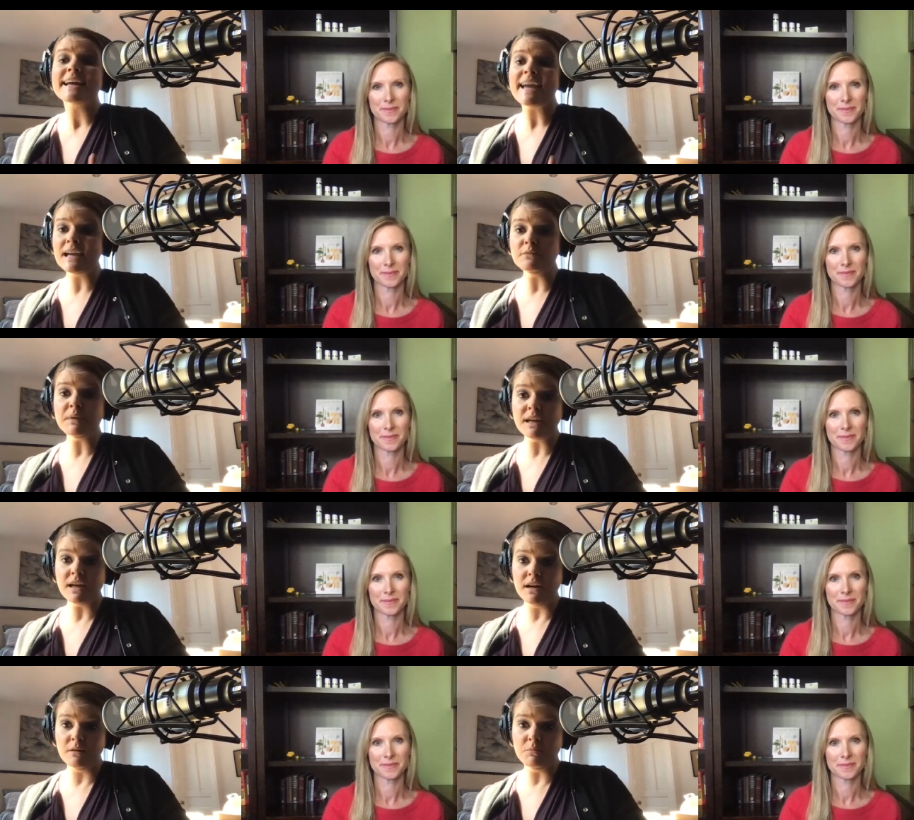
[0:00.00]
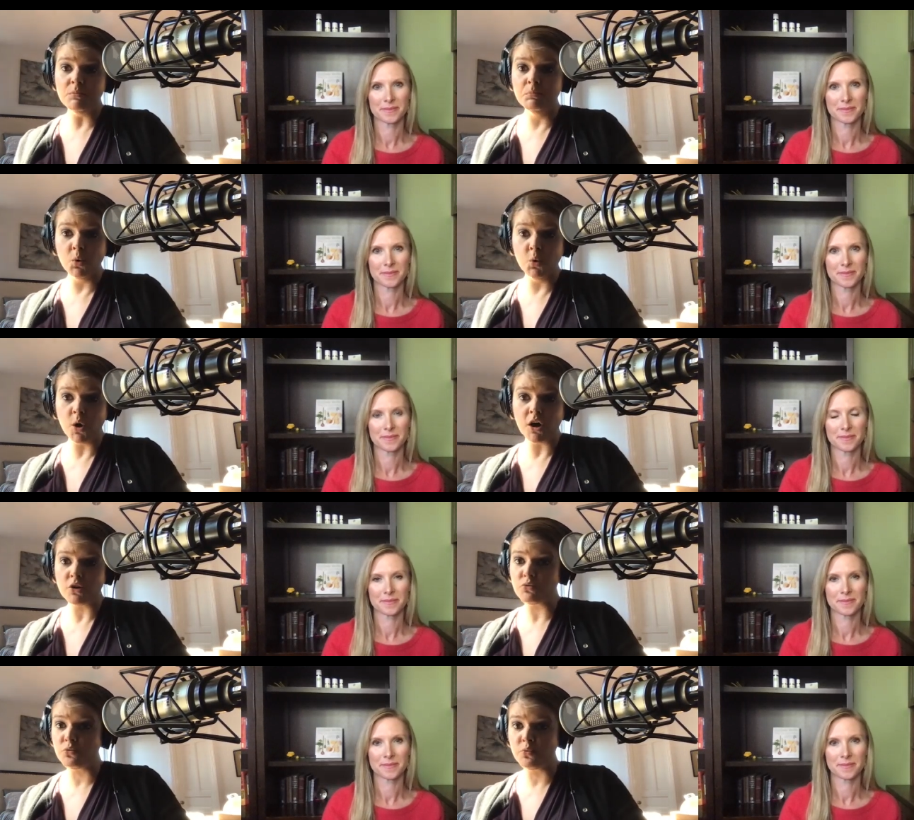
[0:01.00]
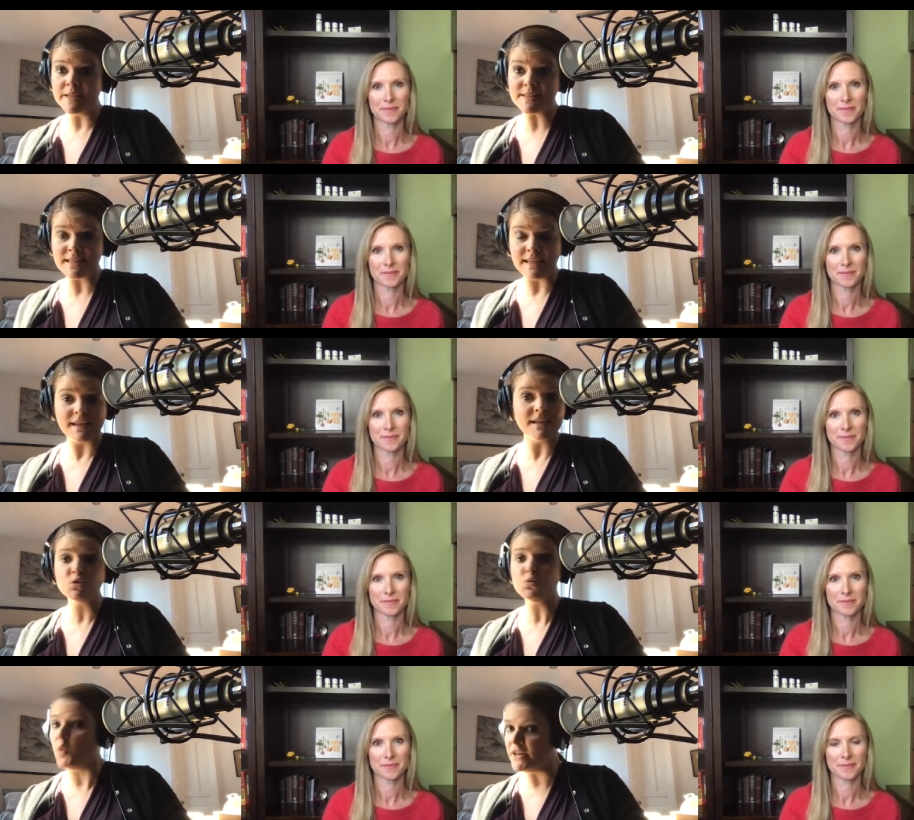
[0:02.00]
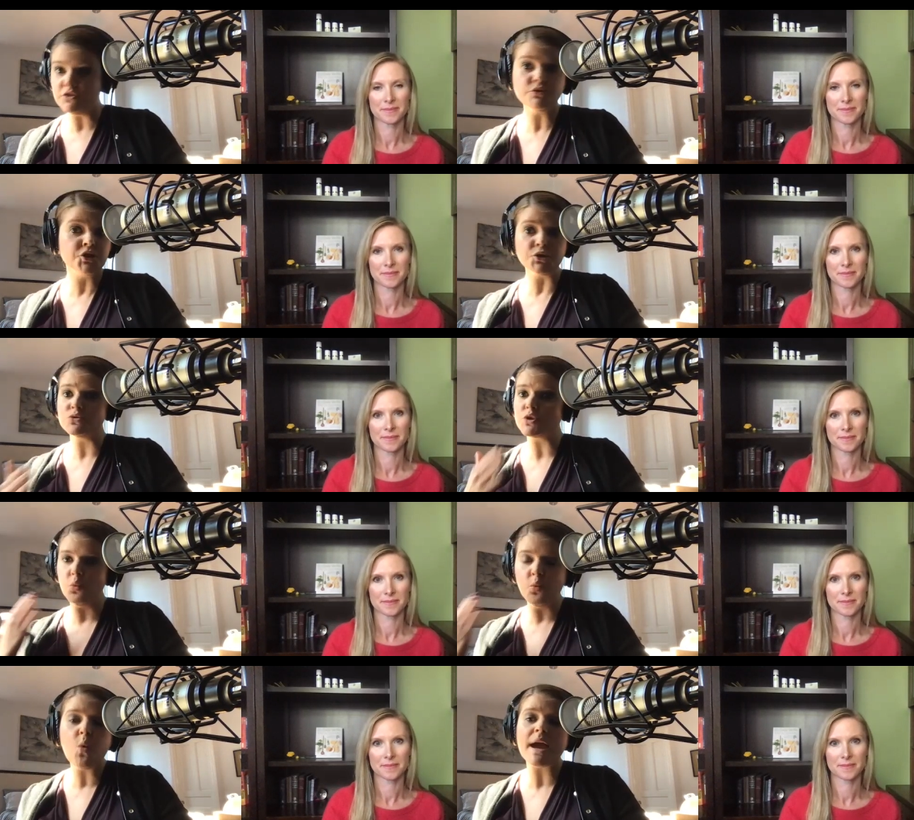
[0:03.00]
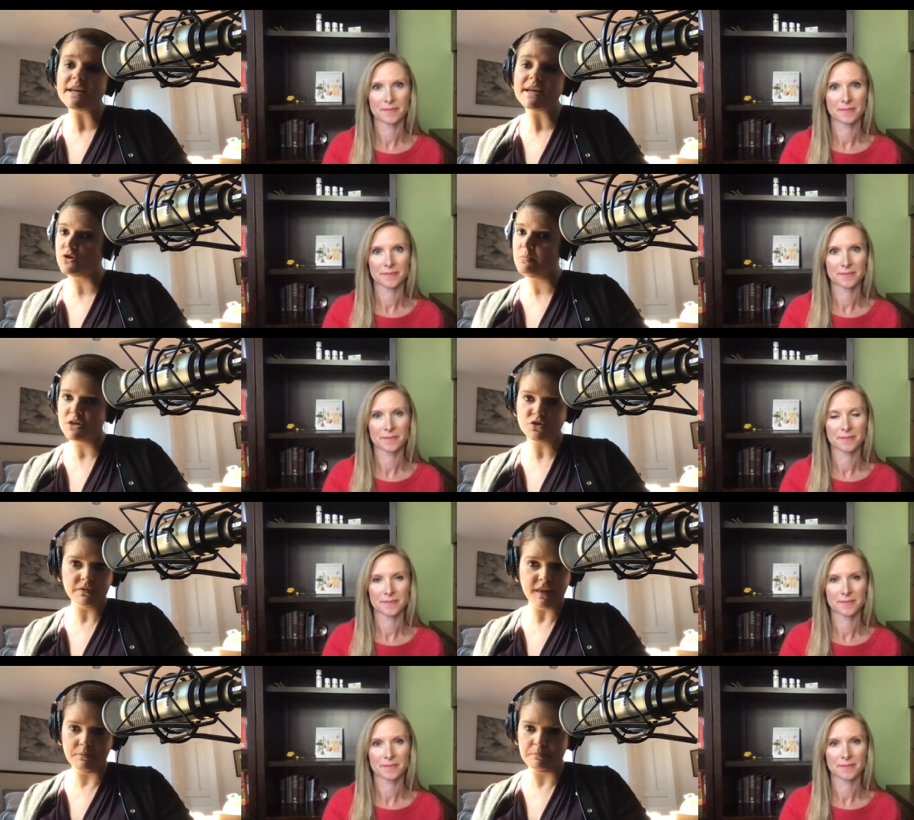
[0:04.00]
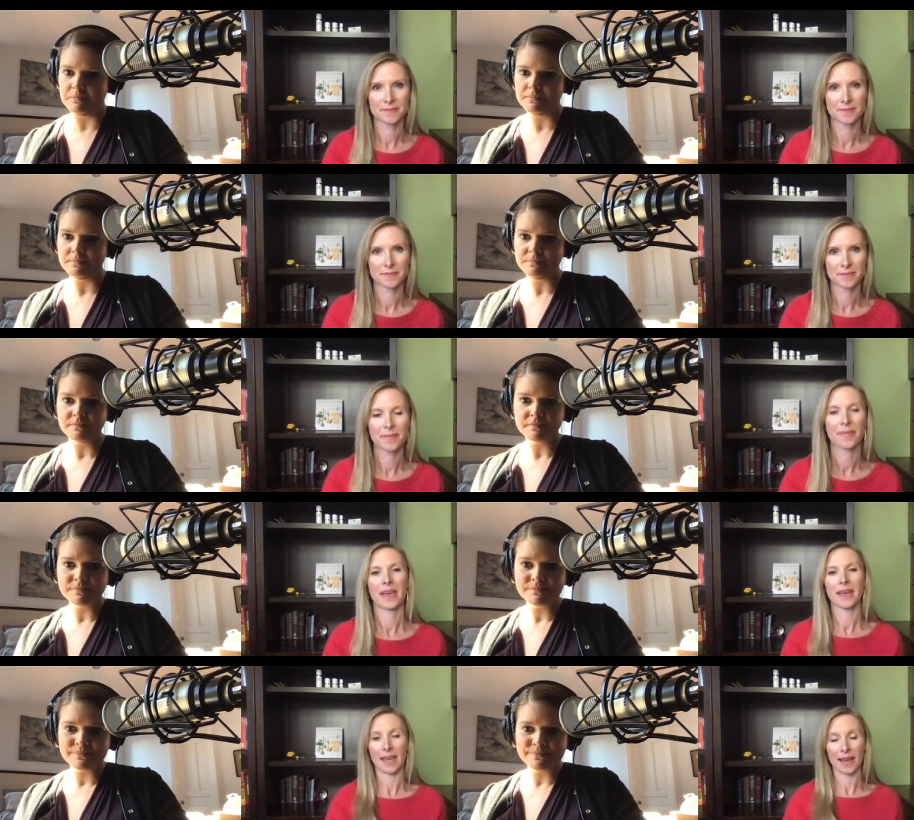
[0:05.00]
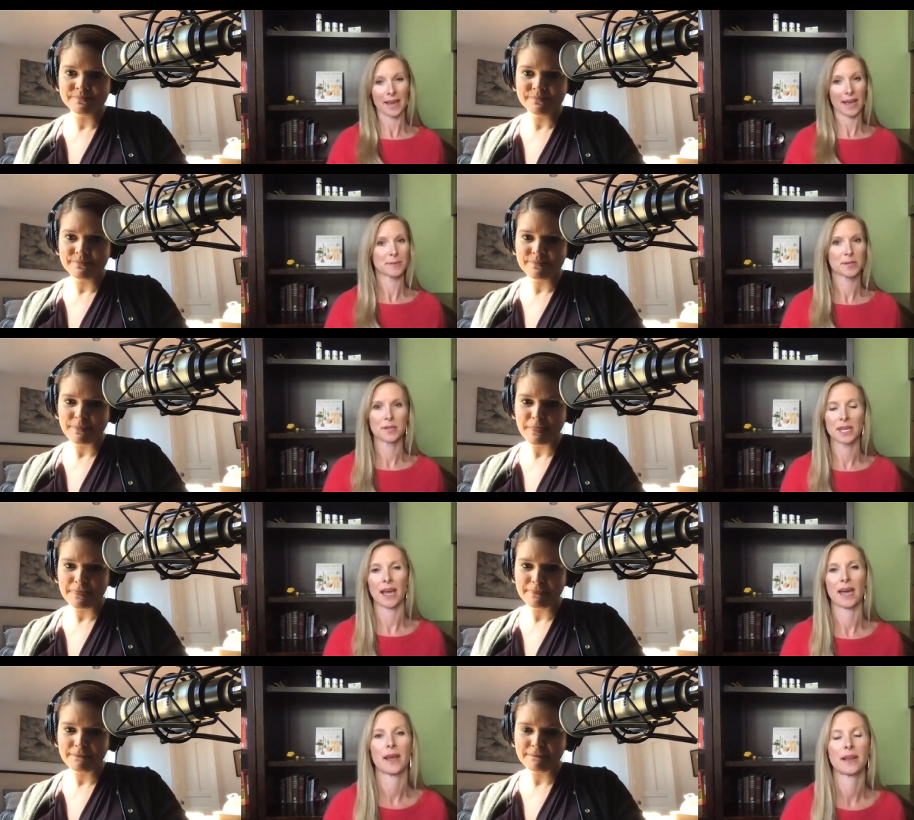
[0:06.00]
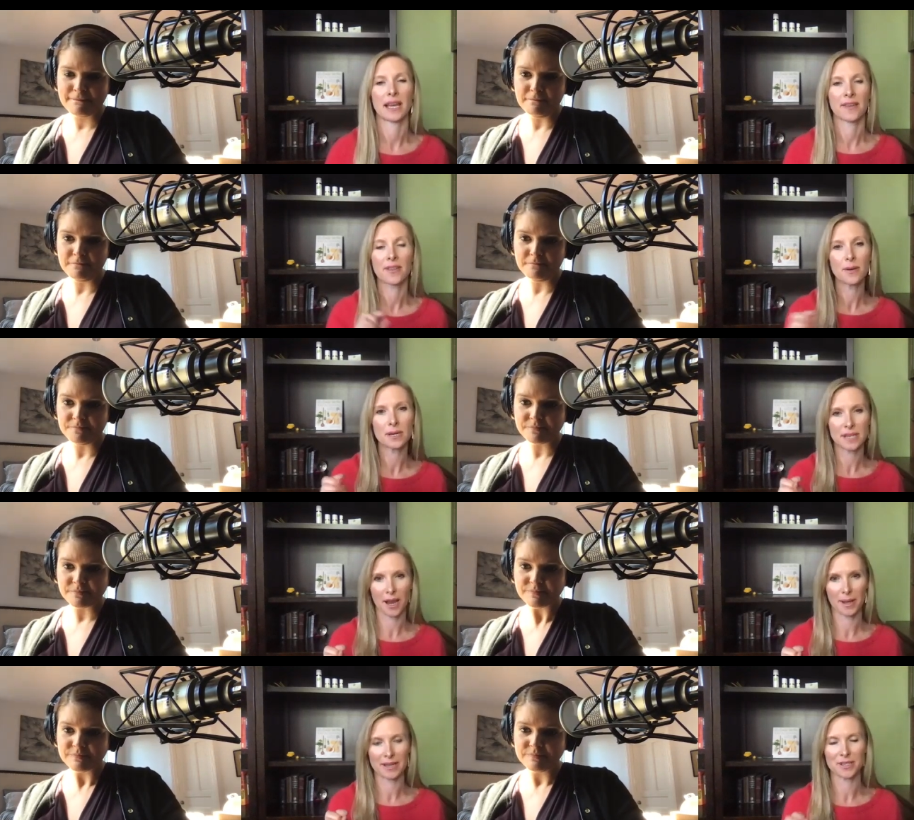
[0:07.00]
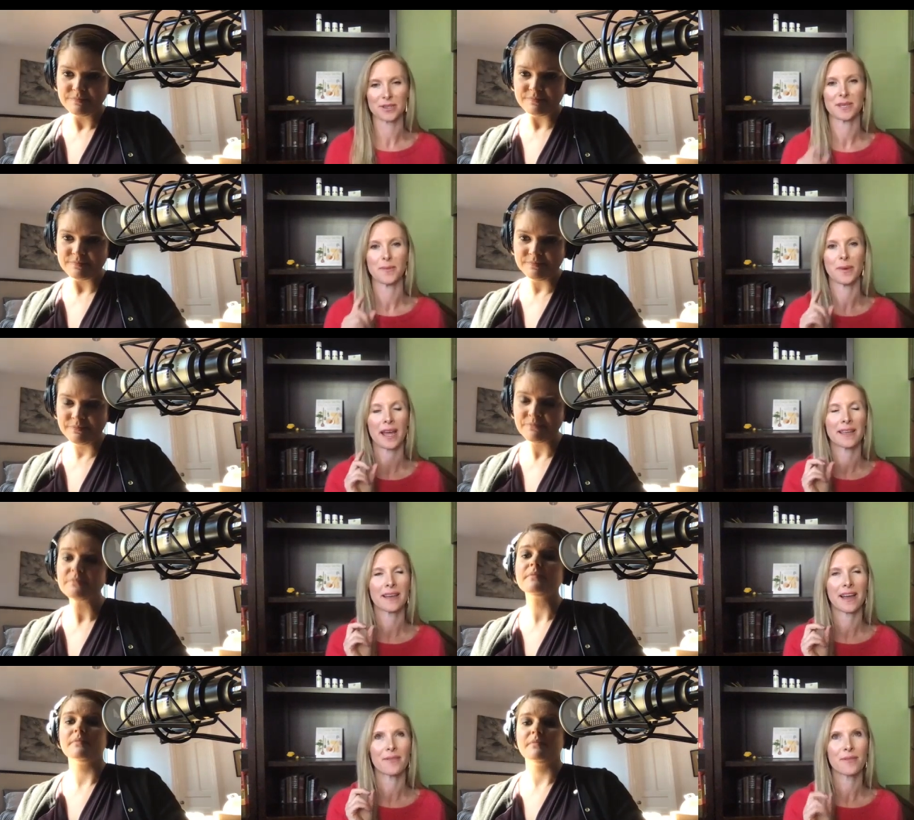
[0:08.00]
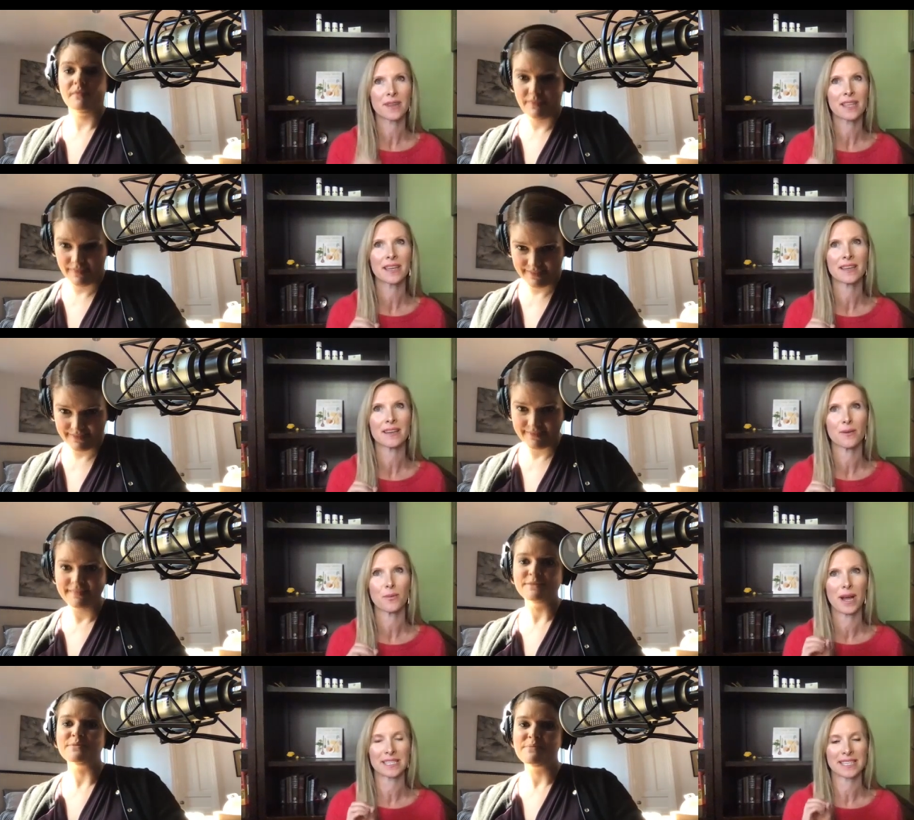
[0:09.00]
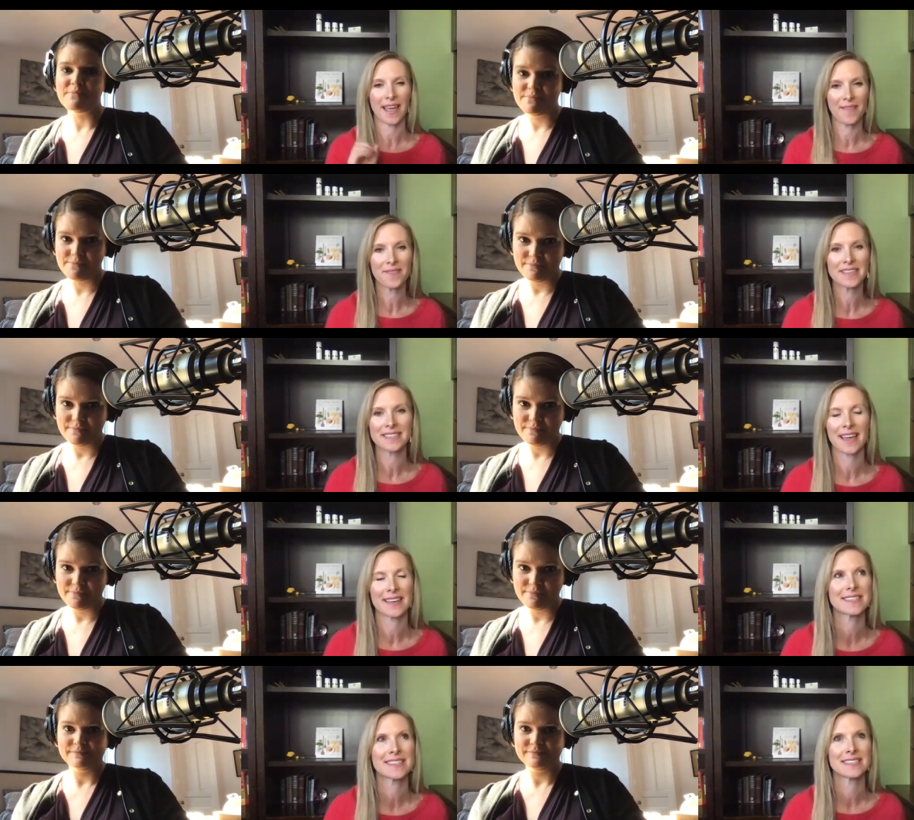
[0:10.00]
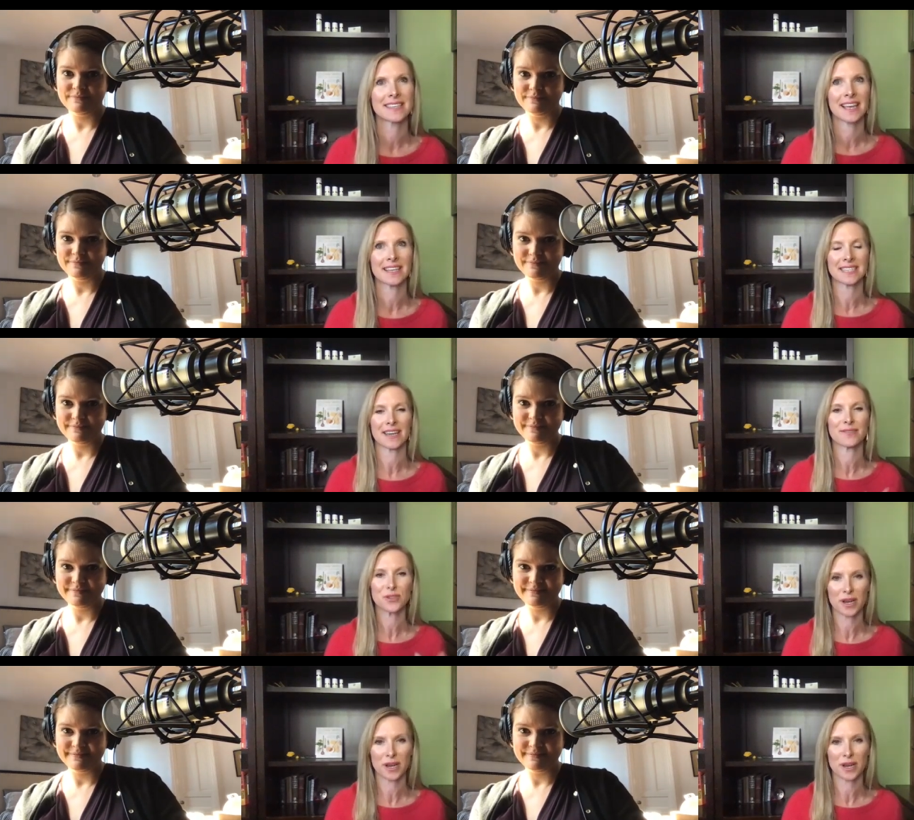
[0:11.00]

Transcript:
Speaker 1: can become more risky, is when you use way too much of them.
Speaker 2: Yeah, absolutely. And I, I, definitely want to talk about dosing, but I, I really want to emphasize this idea of